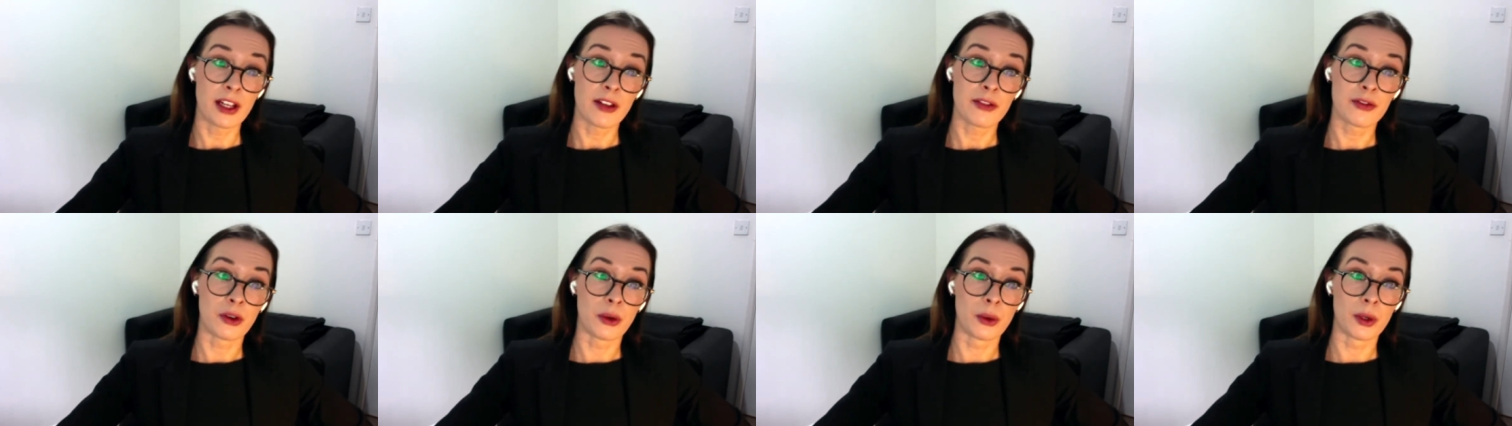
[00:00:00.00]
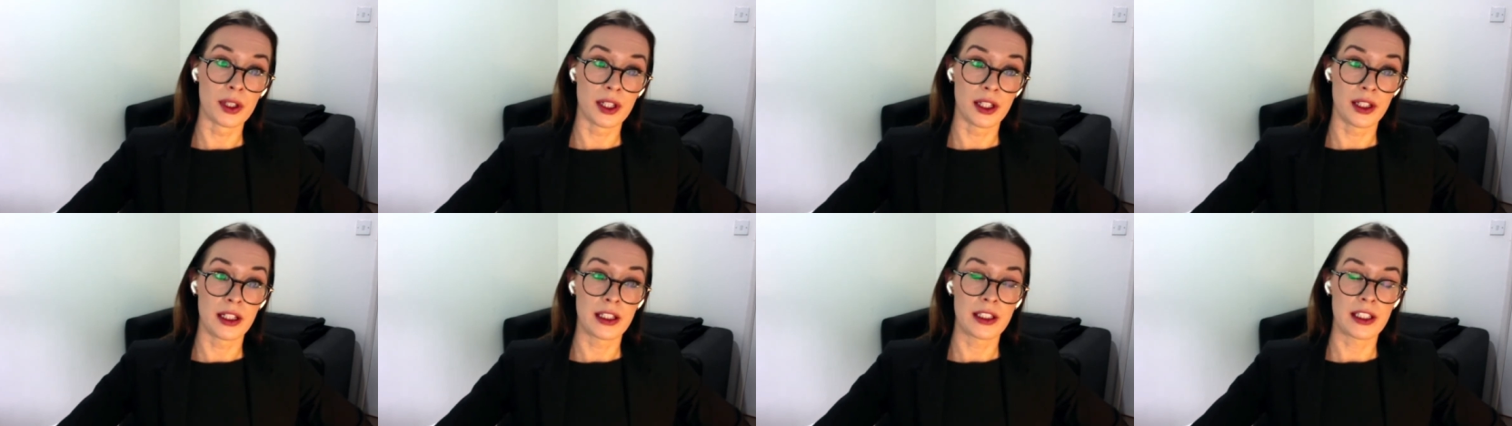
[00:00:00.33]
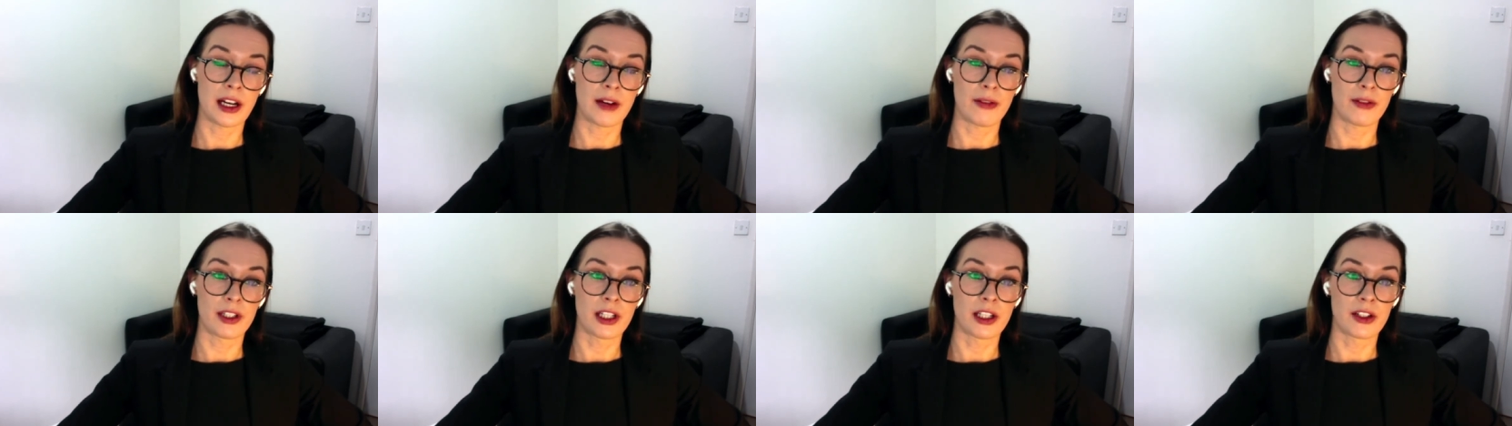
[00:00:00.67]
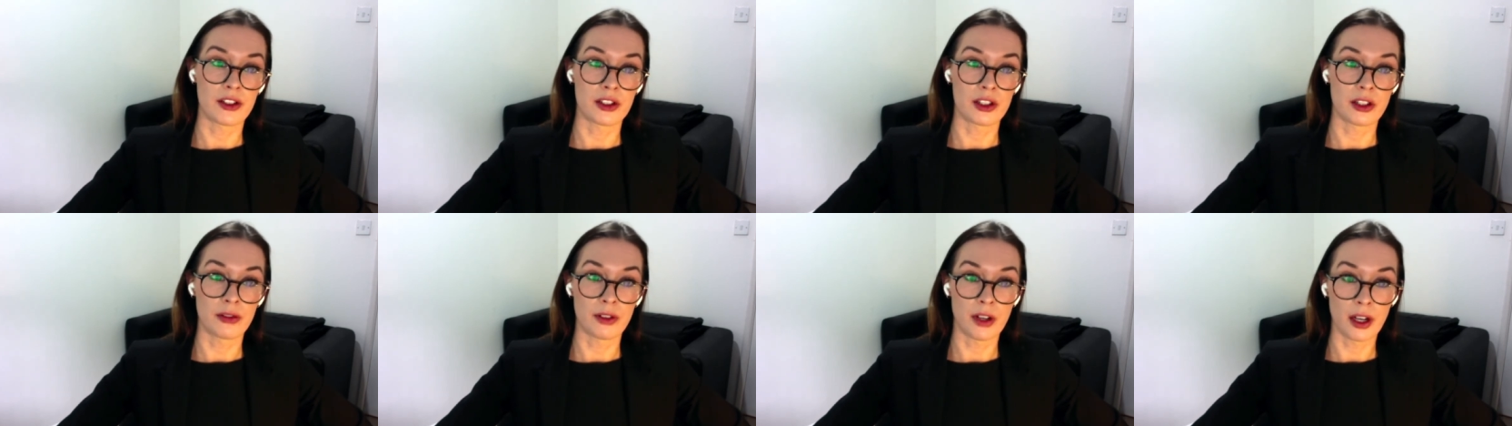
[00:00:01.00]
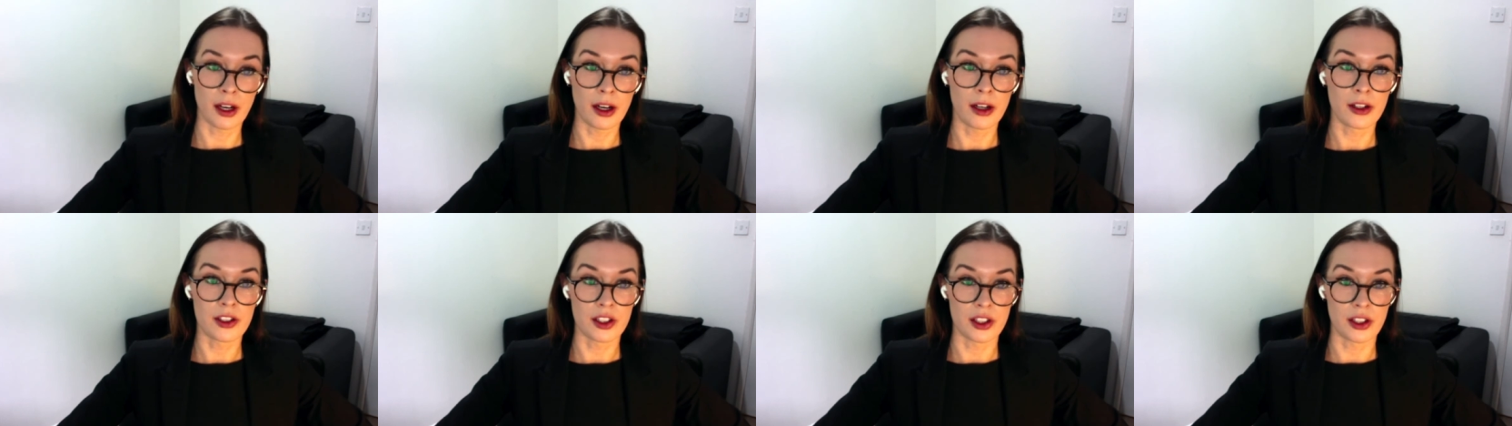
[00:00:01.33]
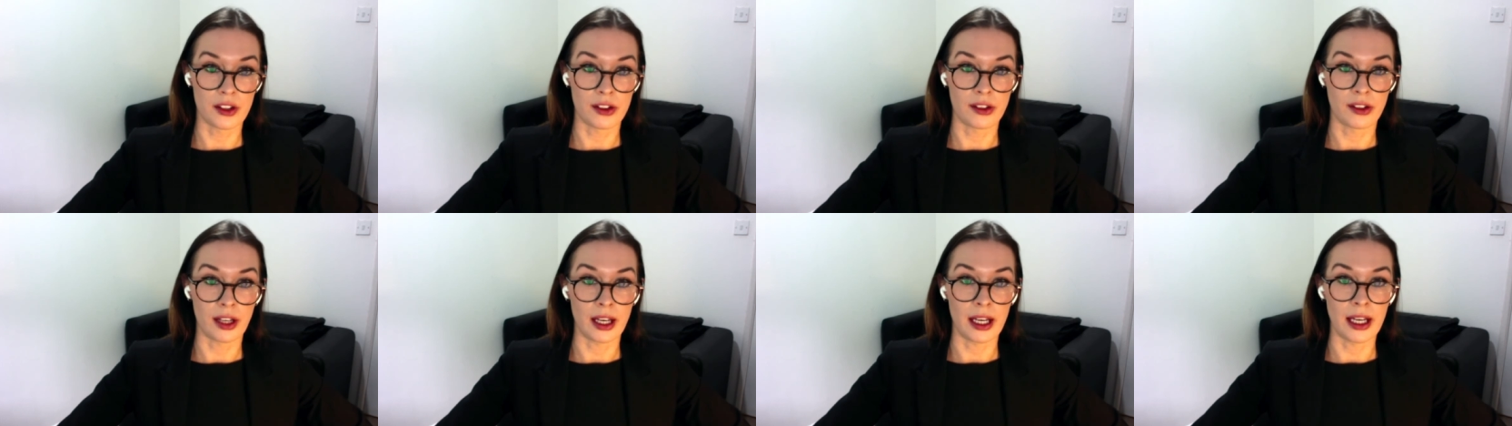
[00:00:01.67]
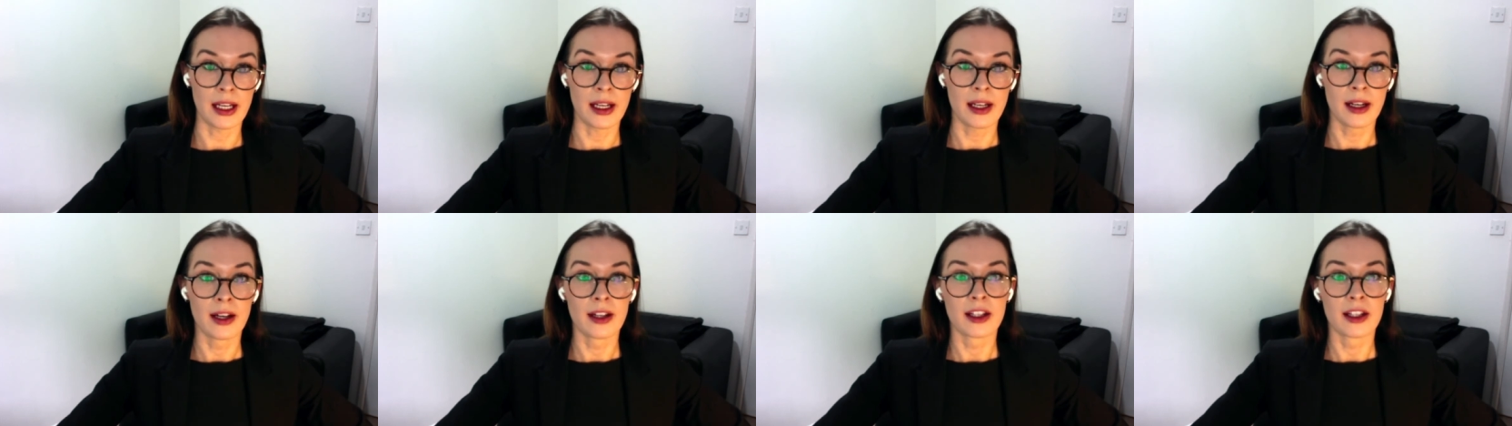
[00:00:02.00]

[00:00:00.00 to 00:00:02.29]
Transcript: fall within the definition of urgency,